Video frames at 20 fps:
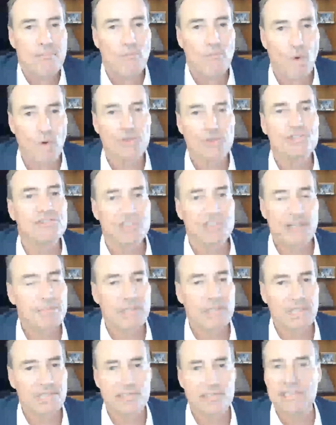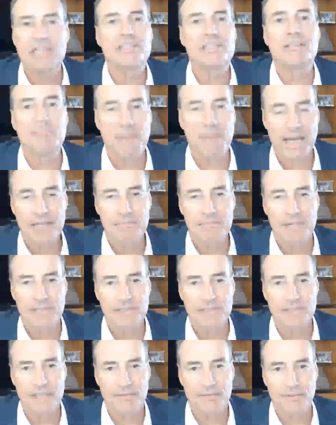more stimulus doesn't make
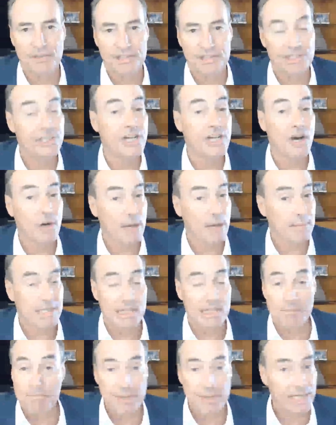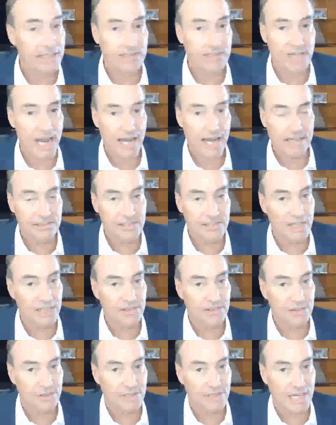much difference. You know, I mean, the big tax
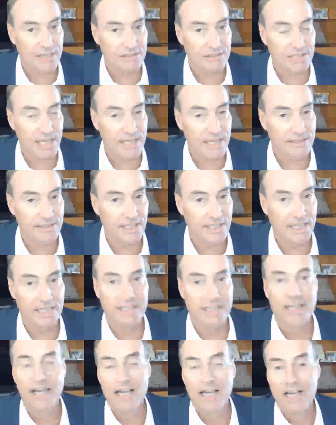cut in 2018.